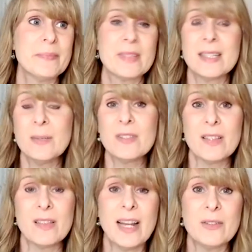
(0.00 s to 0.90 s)
was a
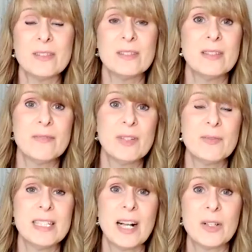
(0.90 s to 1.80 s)

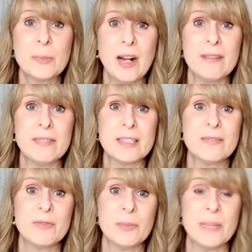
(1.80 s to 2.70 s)
$1,050 profit
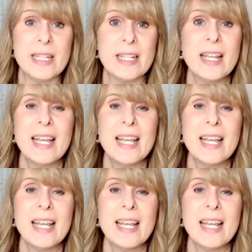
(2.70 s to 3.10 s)
for me.